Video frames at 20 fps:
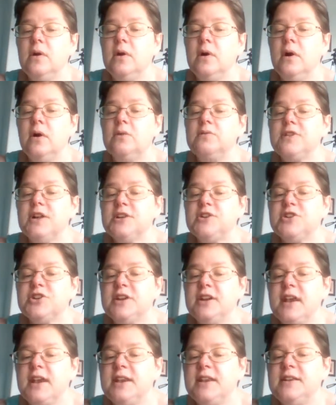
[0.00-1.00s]
Oh, Dutch
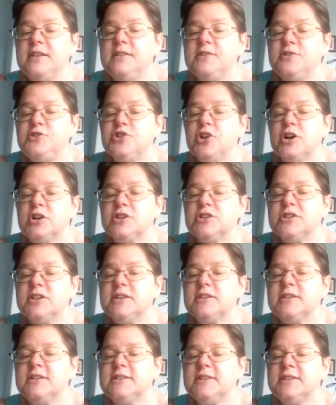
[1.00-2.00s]
Canadian Josh
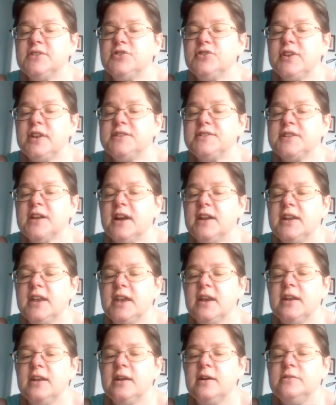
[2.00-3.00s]
says his internet's cutting
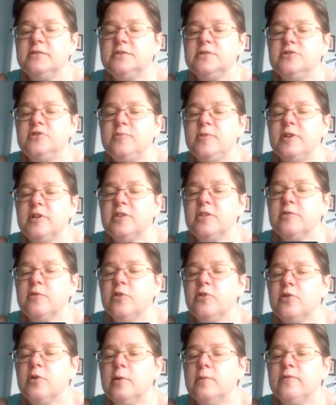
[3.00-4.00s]
in and out due to me on the
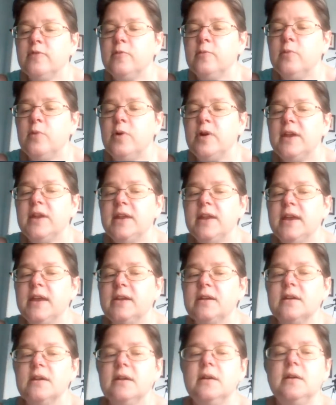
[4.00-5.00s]
road home from Moy
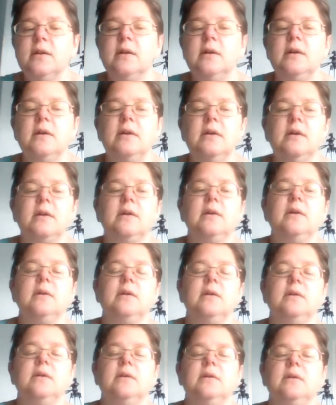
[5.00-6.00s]
Lake.
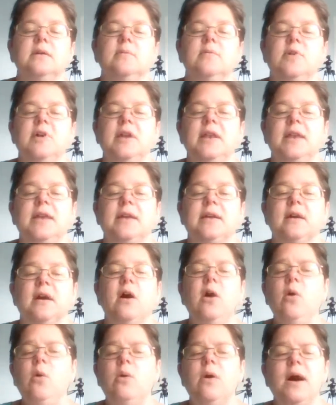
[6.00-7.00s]
Moy Lake.
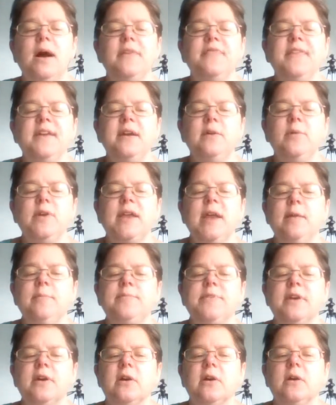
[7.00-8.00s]
Oh, I think we
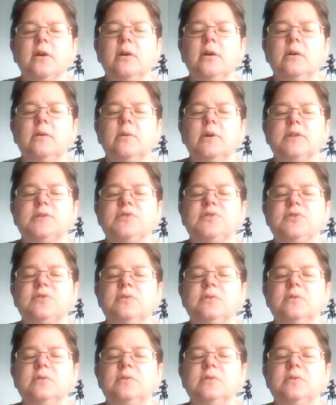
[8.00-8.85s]
camped there once.